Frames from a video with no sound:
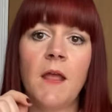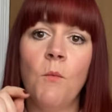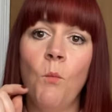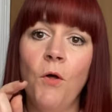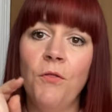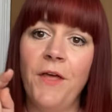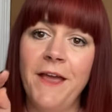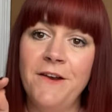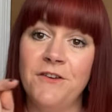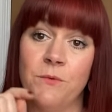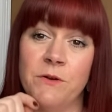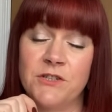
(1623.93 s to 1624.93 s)
And what they
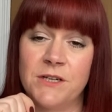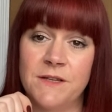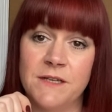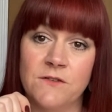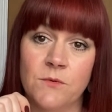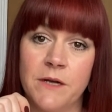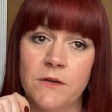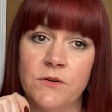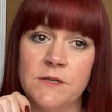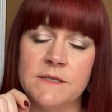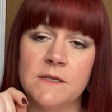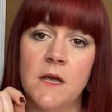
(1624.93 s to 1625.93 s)
do, which I think is quite good,
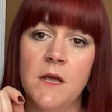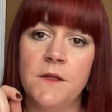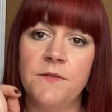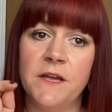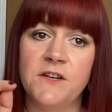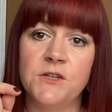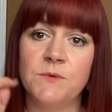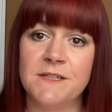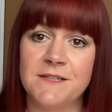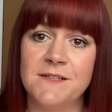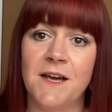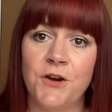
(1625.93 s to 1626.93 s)
is they do a
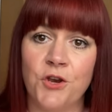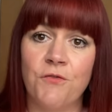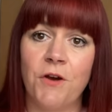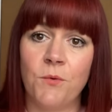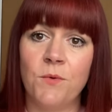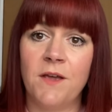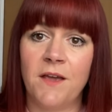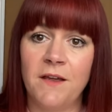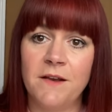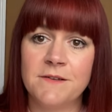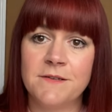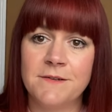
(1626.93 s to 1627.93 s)
design your own
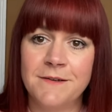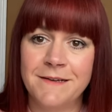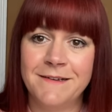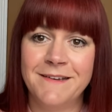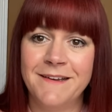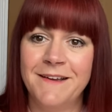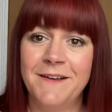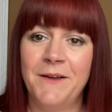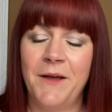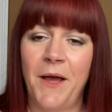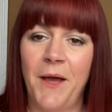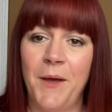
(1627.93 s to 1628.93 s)
kit
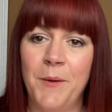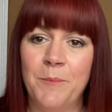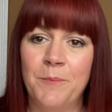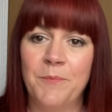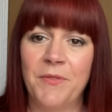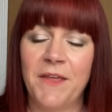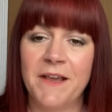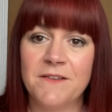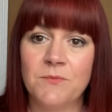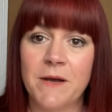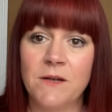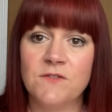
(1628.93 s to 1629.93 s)
thing
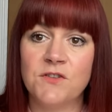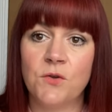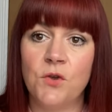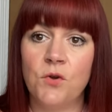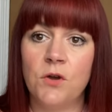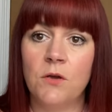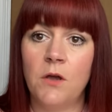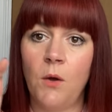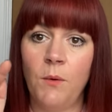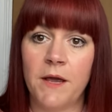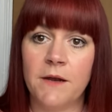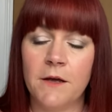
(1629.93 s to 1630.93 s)
as well. So you can
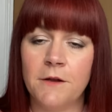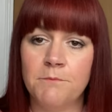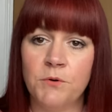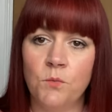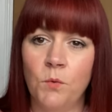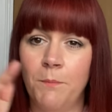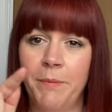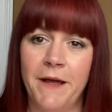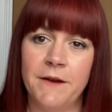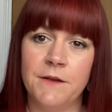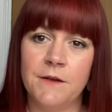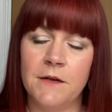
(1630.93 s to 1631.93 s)
go in and put what
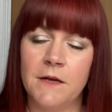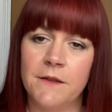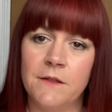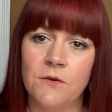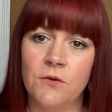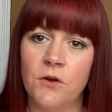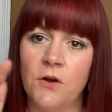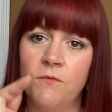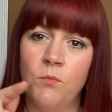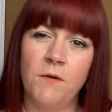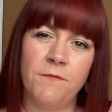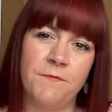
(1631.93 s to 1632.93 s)
pattern you like the look
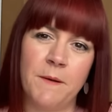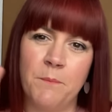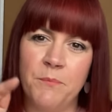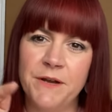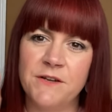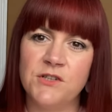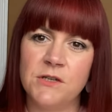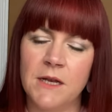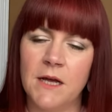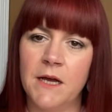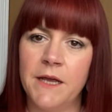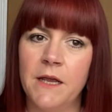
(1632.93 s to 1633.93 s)
of, what fabrics you
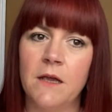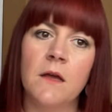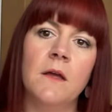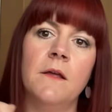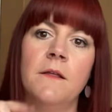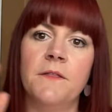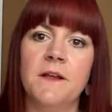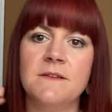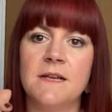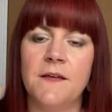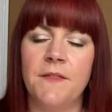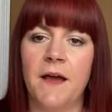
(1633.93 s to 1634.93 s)
like, things
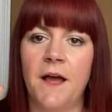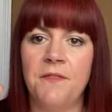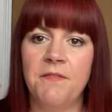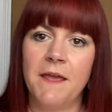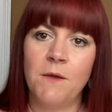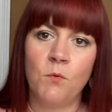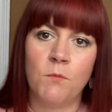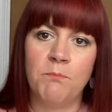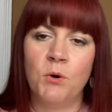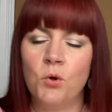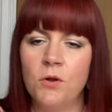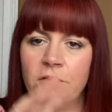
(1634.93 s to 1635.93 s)
like that, and they will
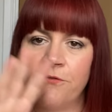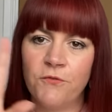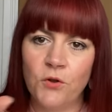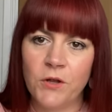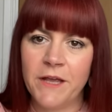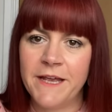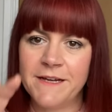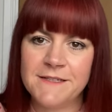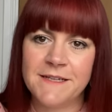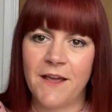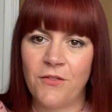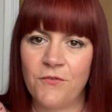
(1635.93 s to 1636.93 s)
pull a full kit
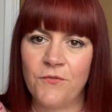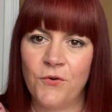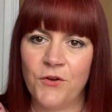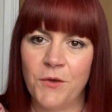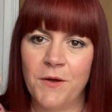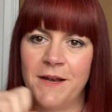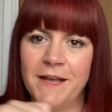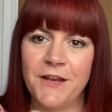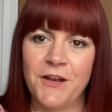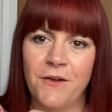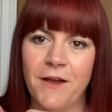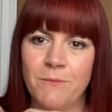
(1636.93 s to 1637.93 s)
together for you and let
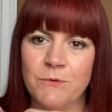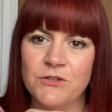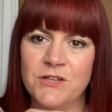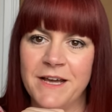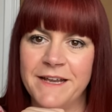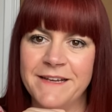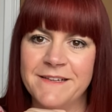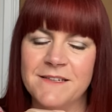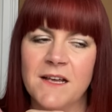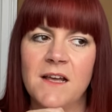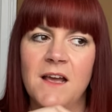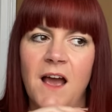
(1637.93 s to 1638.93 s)
you know how much that is.
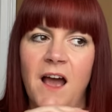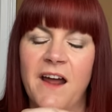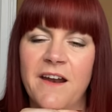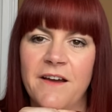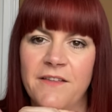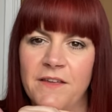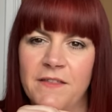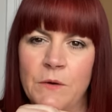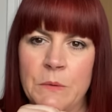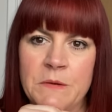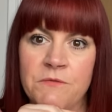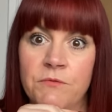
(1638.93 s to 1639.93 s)
And I think that
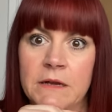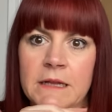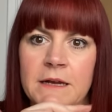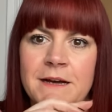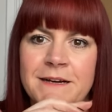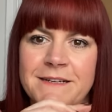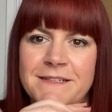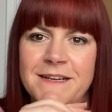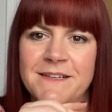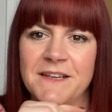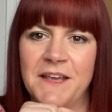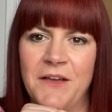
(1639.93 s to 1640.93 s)
would be really nice
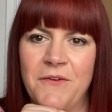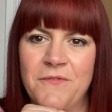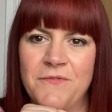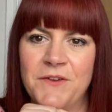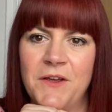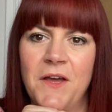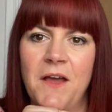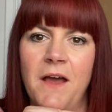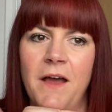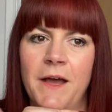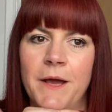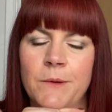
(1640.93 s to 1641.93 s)
as a
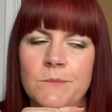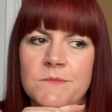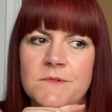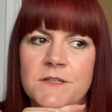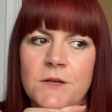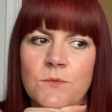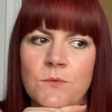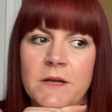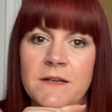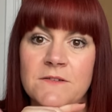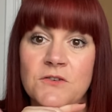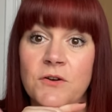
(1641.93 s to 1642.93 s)
gift. So
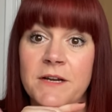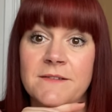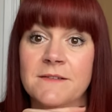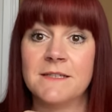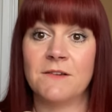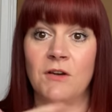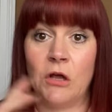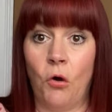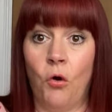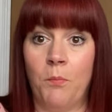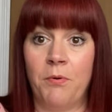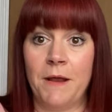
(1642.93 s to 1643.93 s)
it's not necessarily
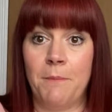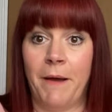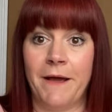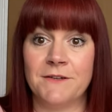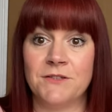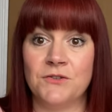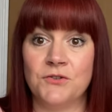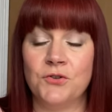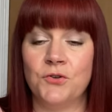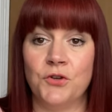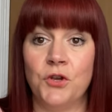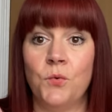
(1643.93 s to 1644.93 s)
all pre-packed and
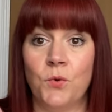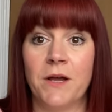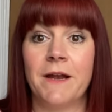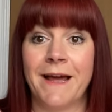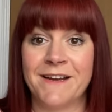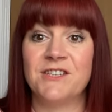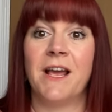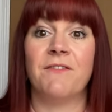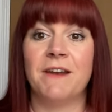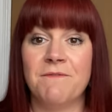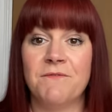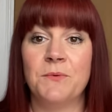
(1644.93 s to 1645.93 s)
done. You can actually have
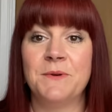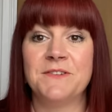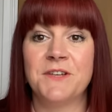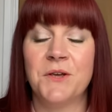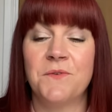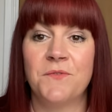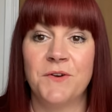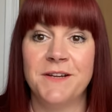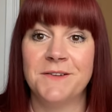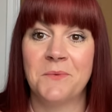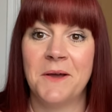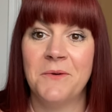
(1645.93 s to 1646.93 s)
an influence over it
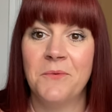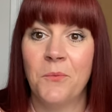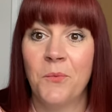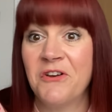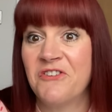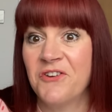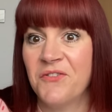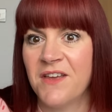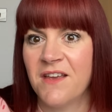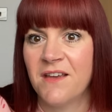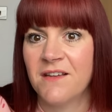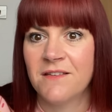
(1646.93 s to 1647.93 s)
as well, which I
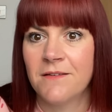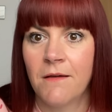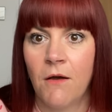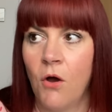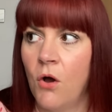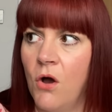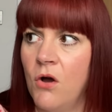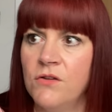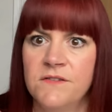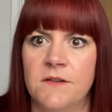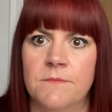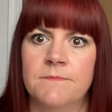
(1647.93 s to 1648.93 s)
think is
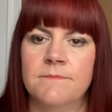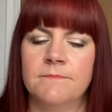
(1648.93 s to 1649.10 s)
awesome.